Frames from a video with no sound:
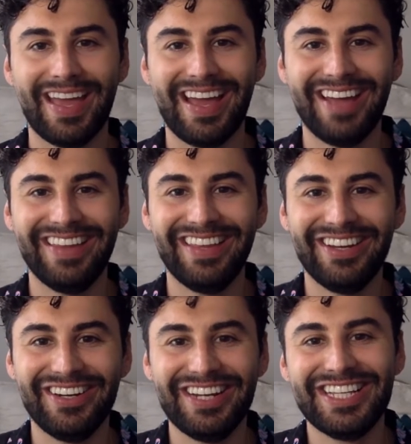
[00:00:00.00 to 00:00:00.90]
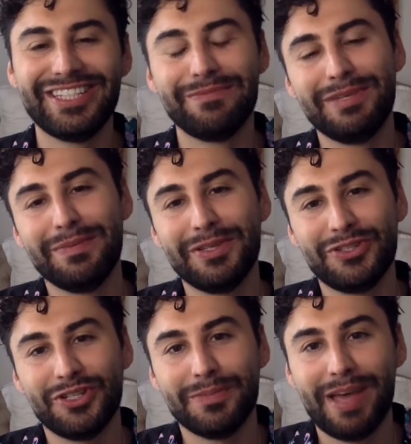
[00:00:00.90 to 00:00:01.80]
Hi there, it's me,
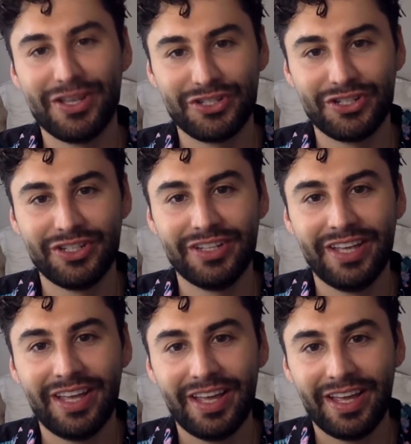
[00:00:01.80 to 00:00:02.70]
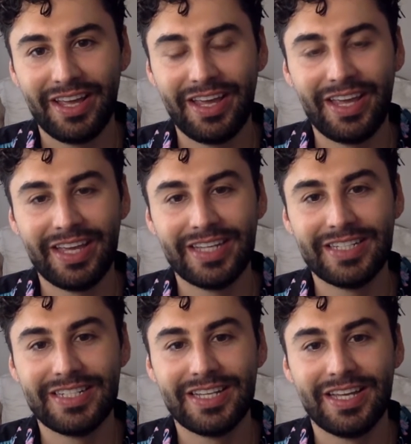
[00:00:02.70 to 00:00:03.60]
Mr. Sebastian,
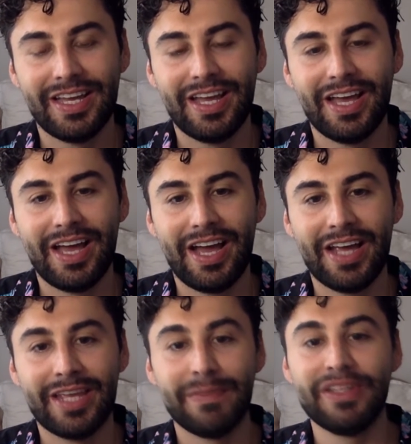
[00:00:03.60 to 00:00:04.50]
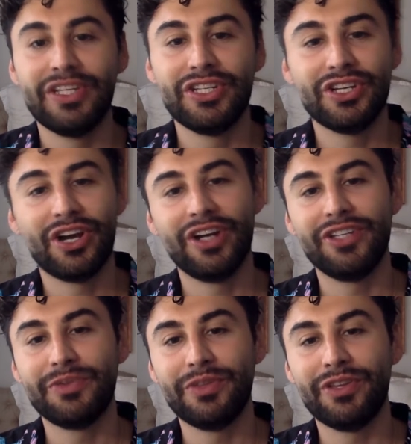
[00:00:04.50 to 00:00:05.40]
and I am a teaching
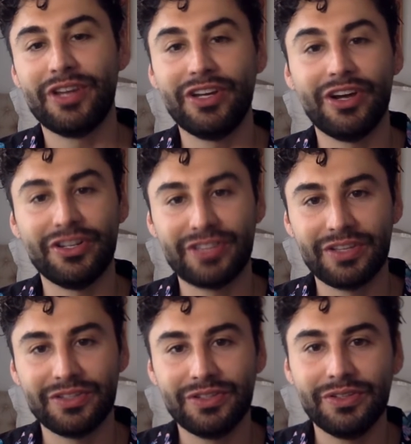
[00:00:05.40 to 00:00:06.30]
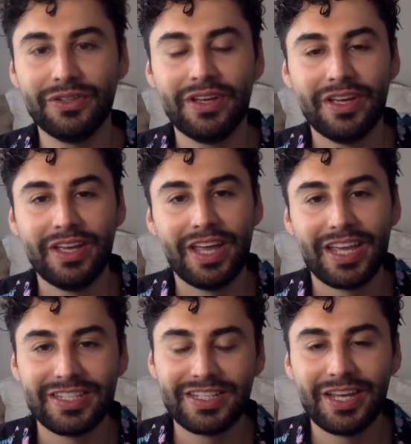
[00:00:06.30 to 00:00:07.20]
artist with the United Arts Council.
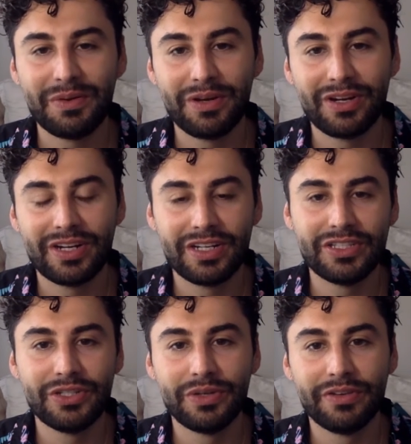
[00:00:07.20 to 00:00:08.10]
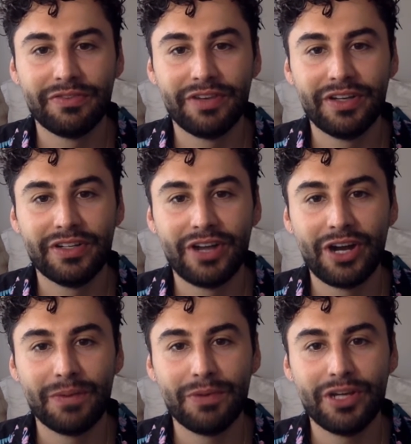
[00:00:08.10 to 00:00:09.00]
And today we are going to do a fun
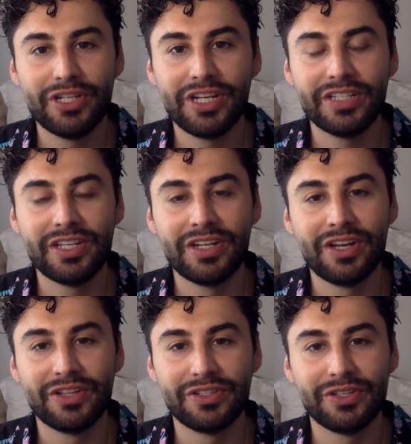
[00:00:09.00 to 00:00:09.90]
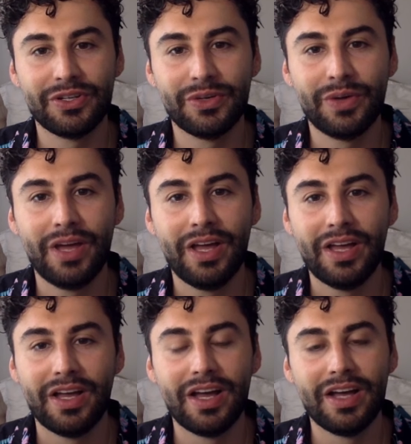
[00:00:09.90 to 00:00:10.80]
art project and also
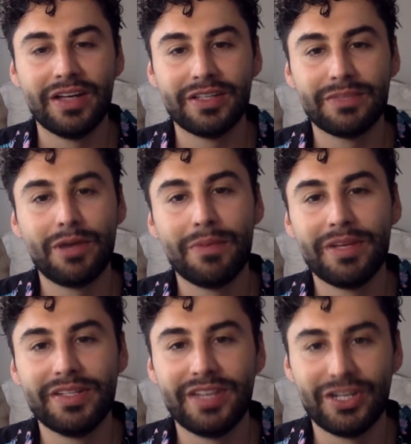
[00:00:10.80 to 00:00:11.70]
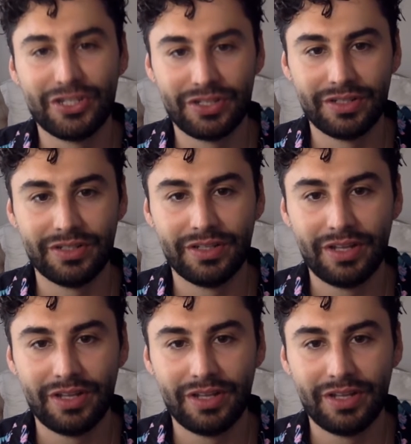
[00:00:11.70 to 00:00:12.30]
a small meditation.